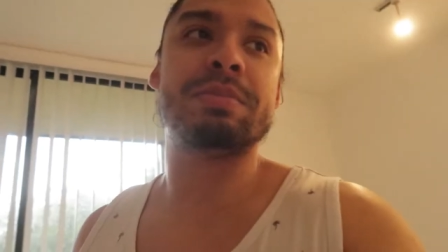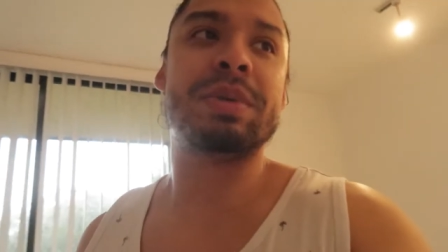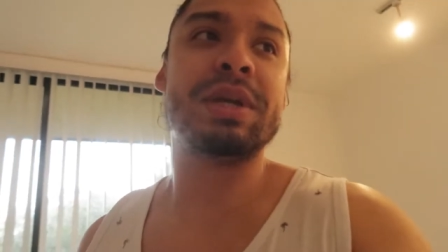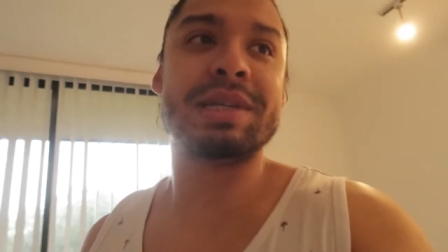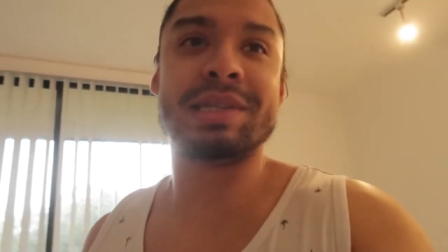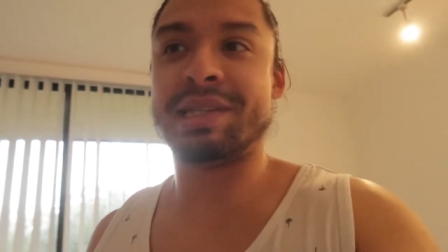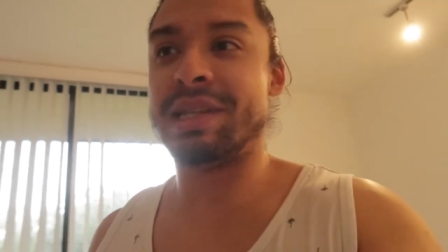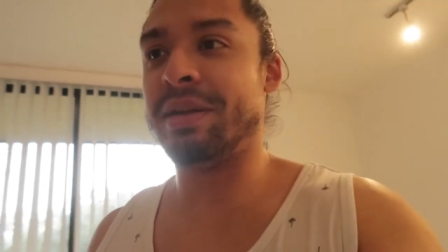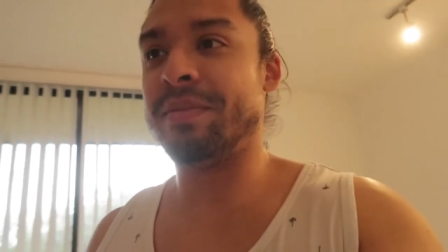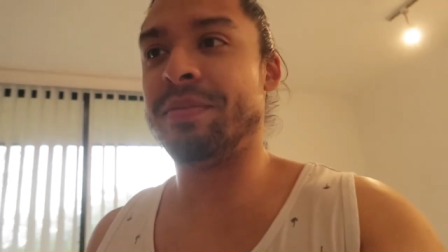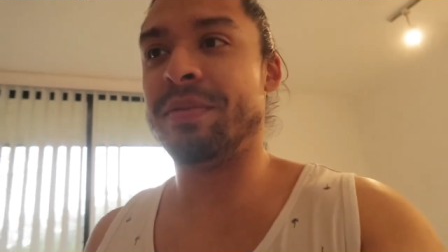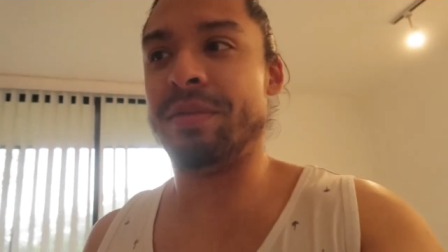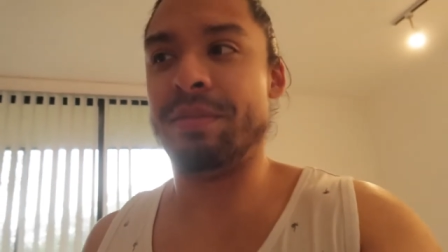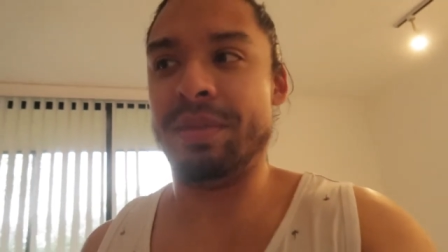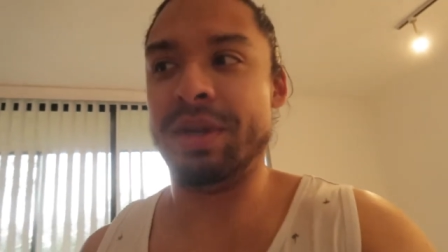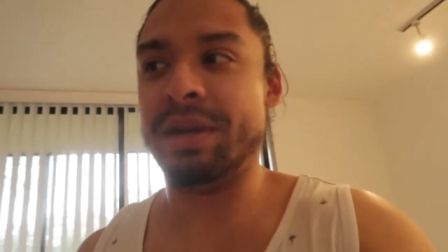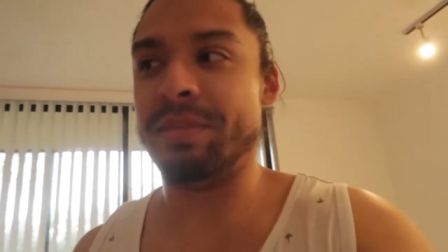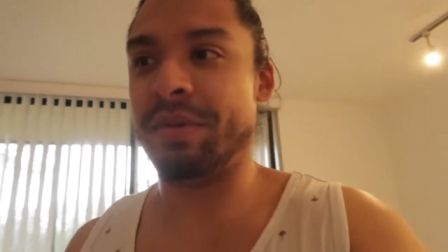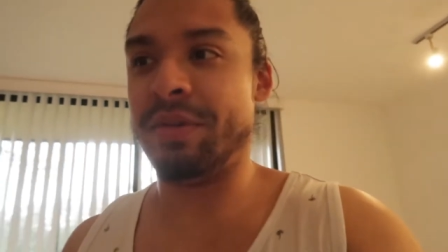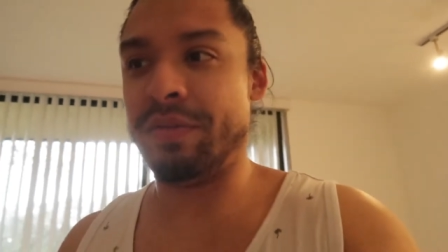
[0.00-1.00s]
a big step for
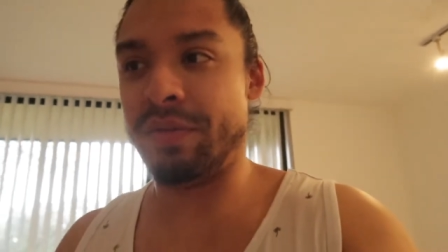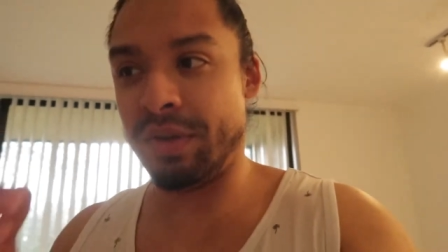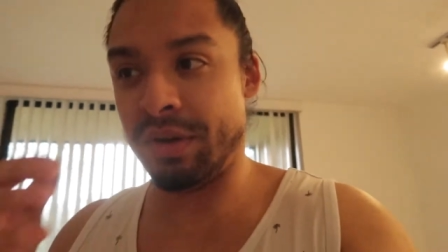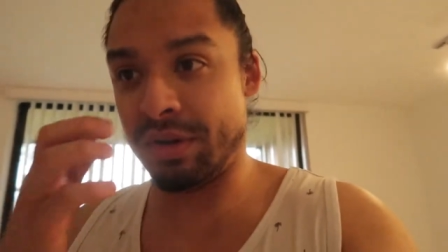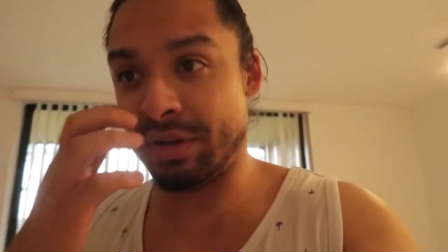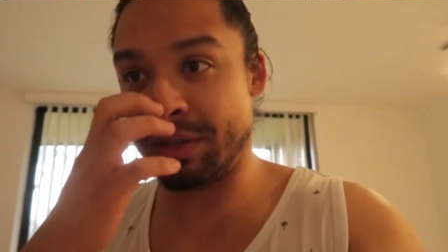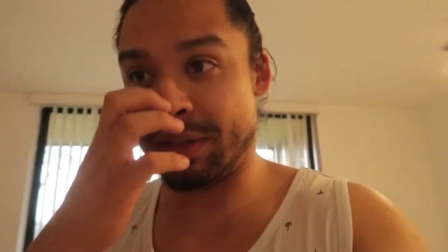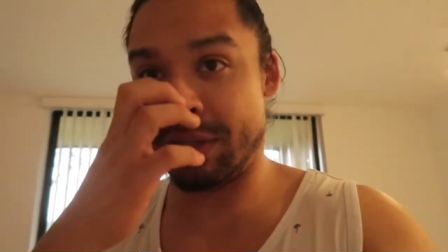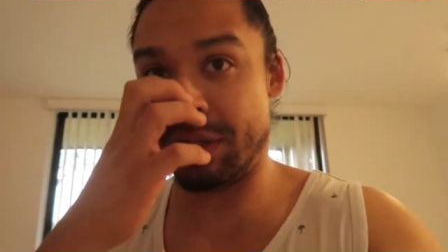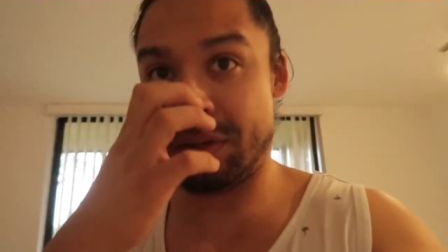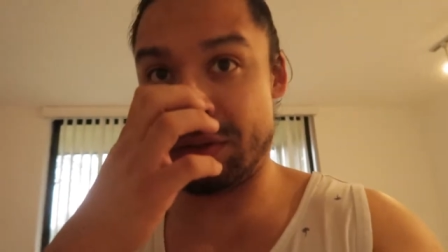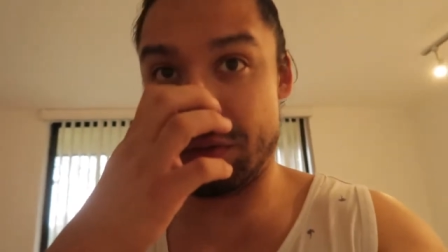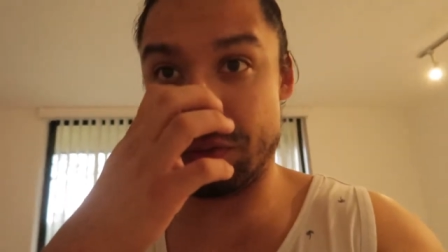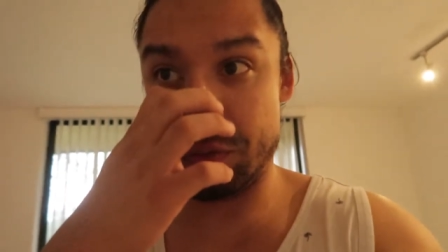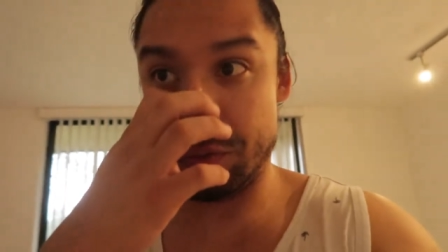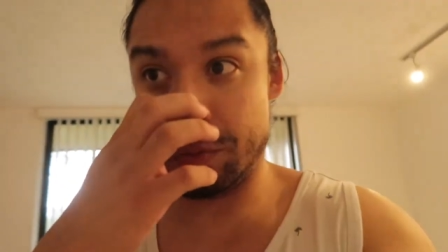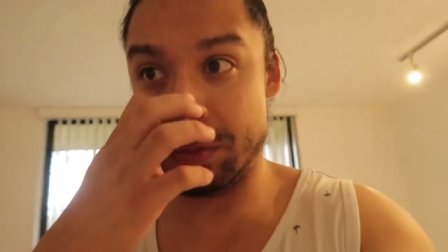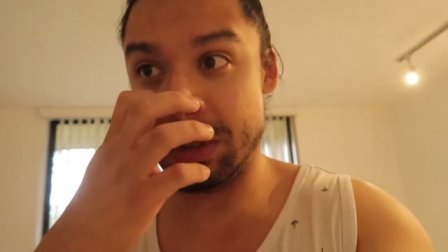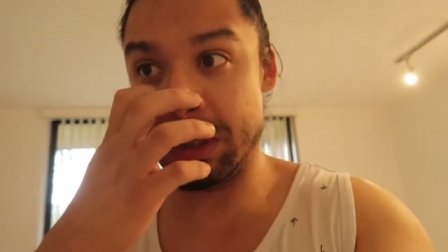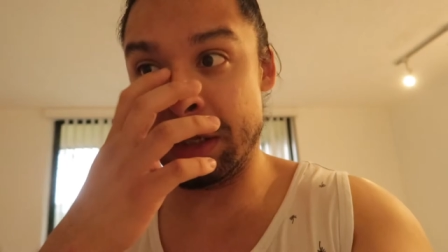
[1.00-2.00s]
me and my fiance
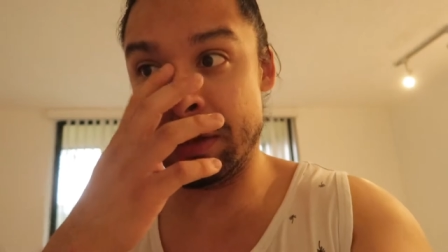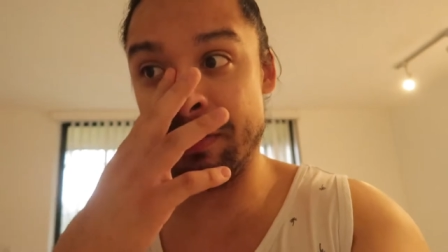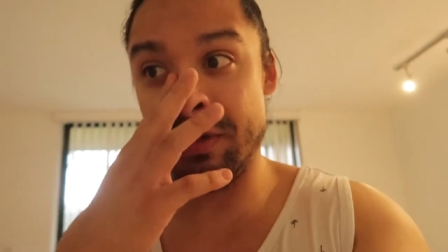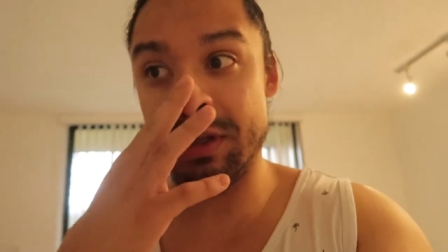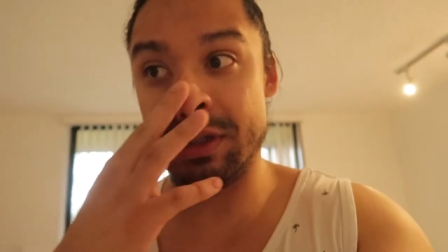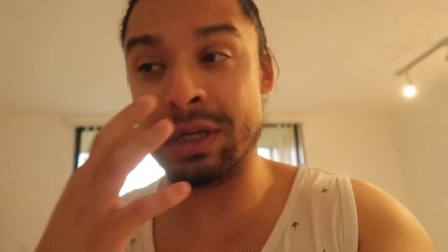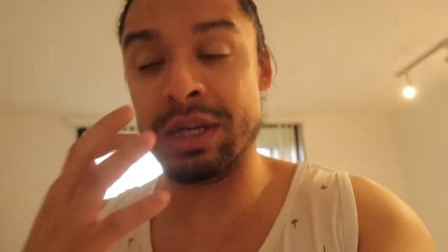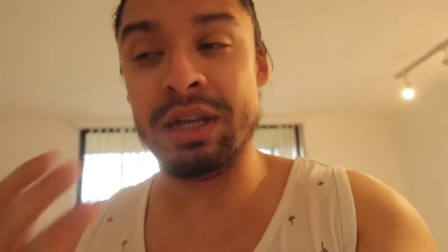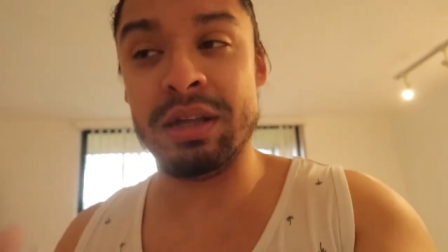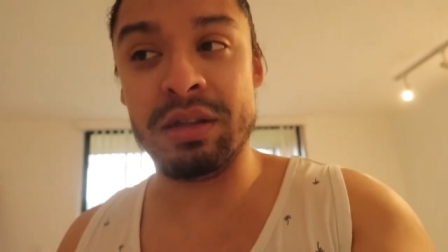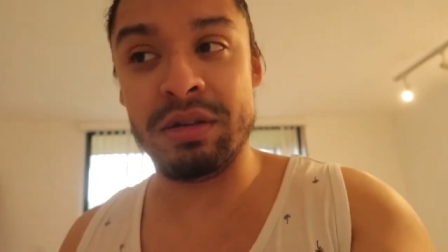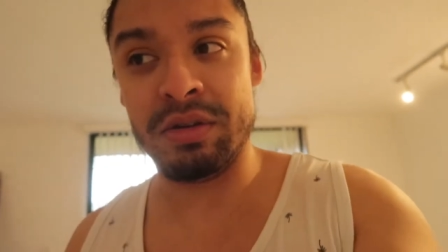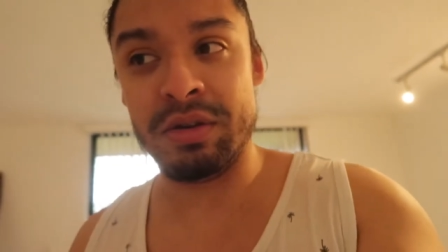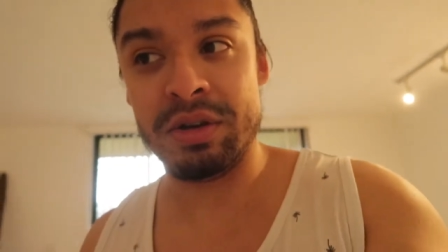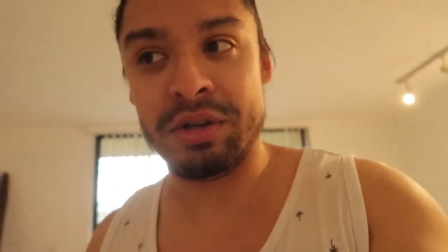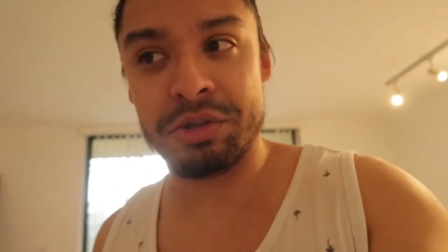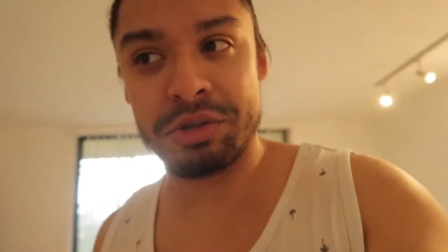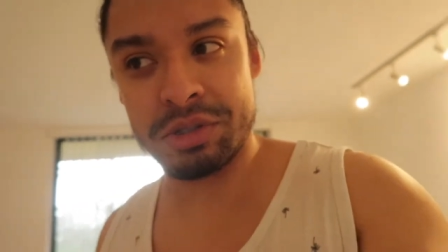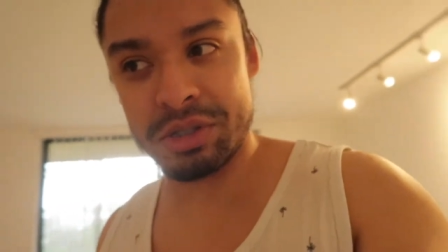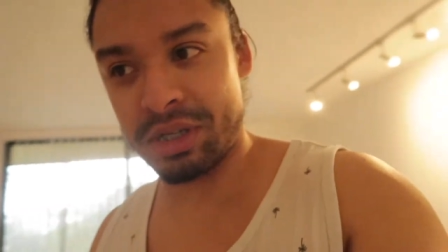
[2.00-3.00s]
to be living
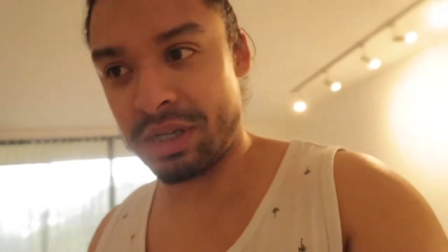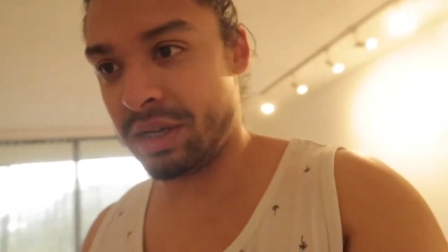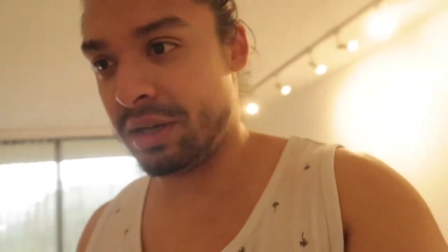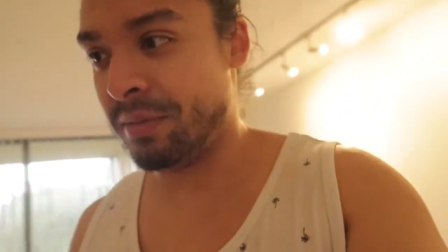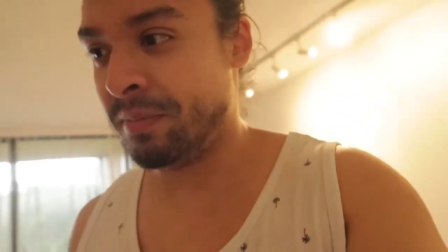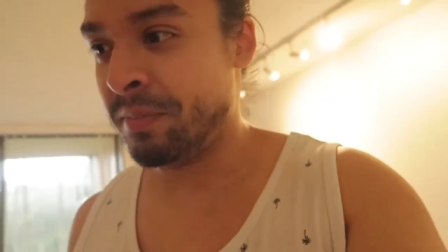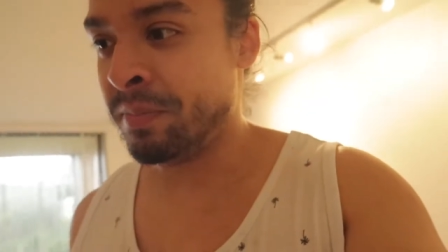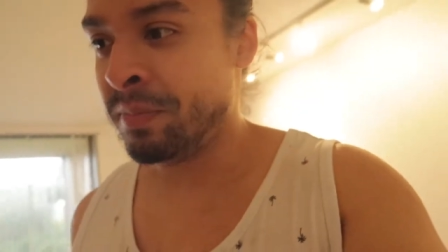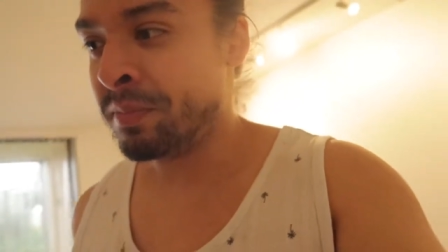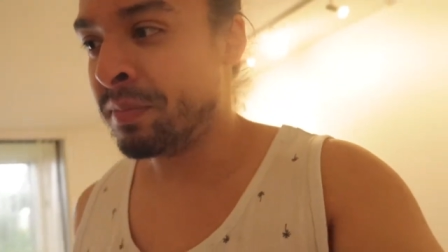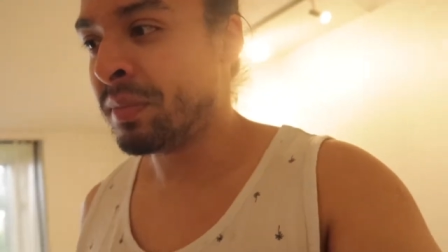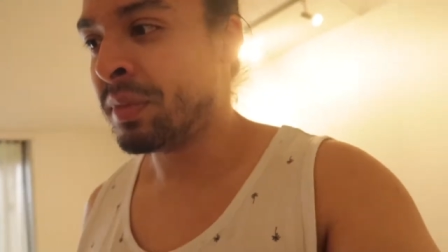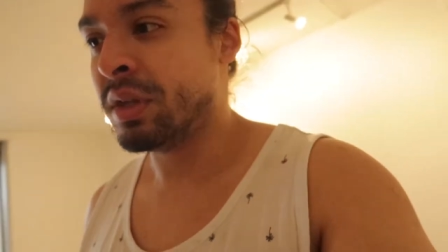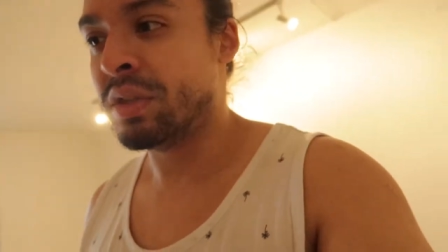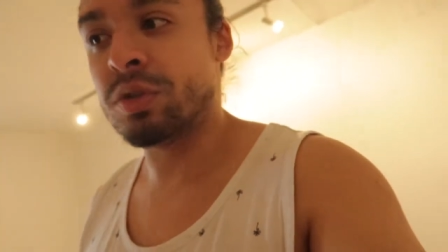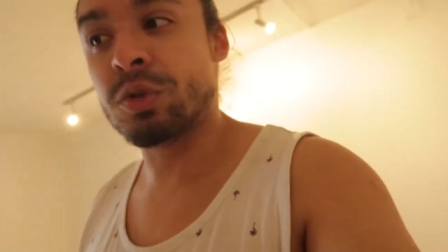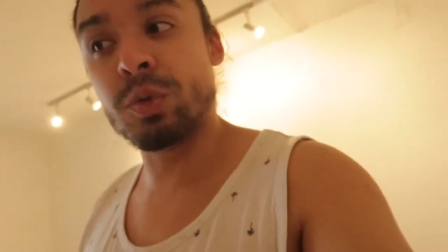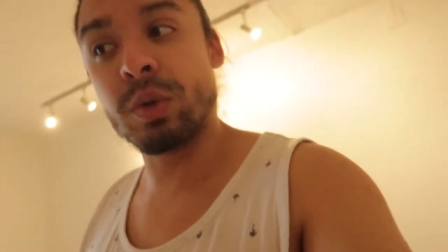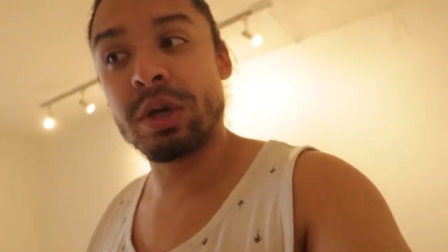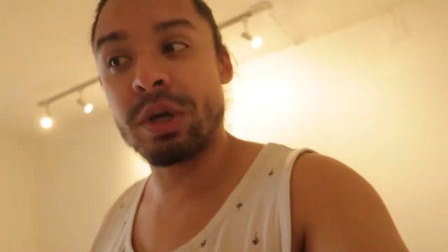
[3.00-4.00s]
together and just like
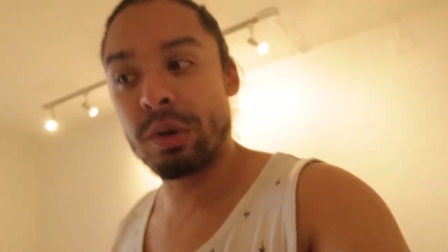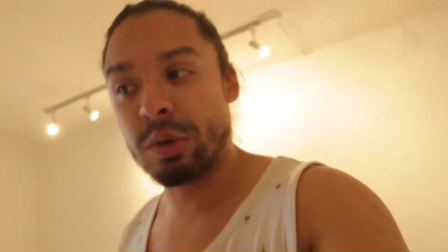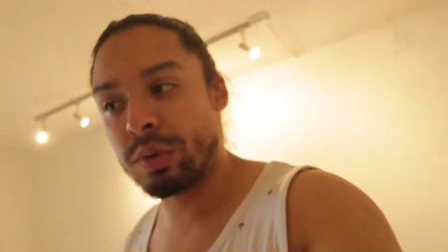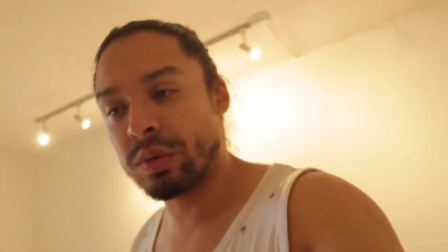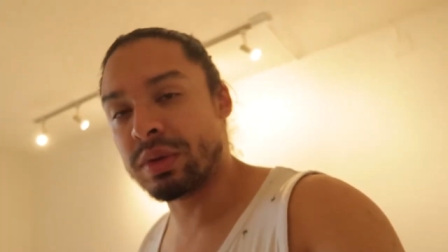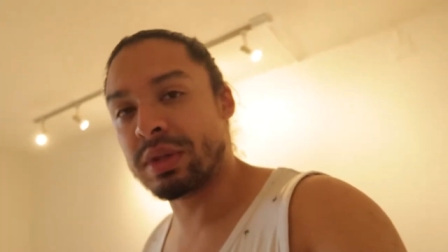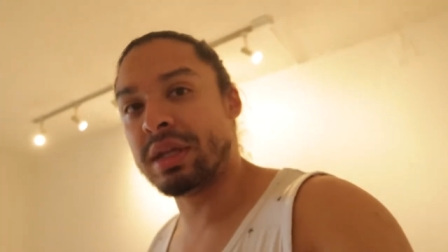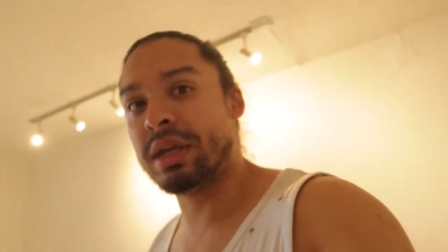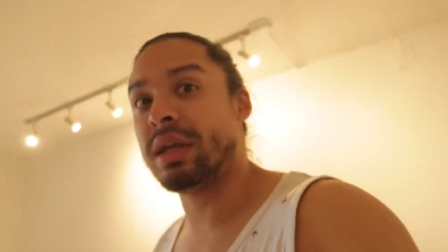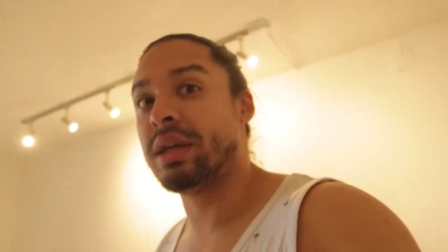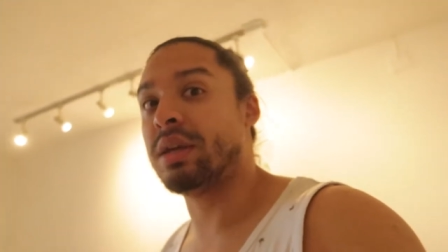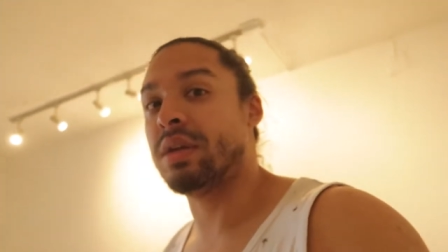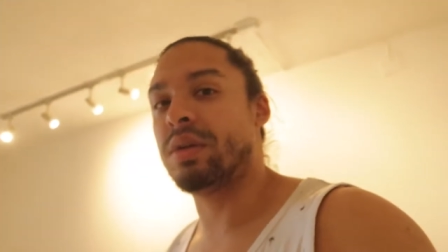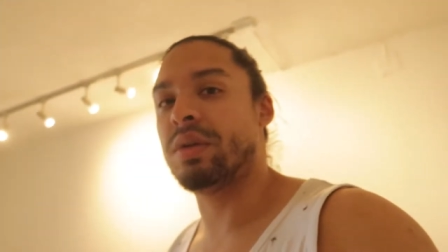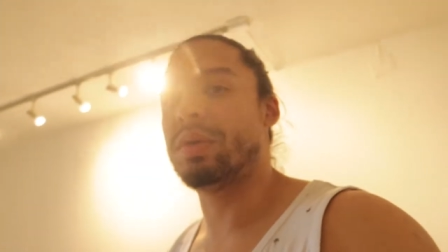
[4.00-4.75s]
doing our own thing, you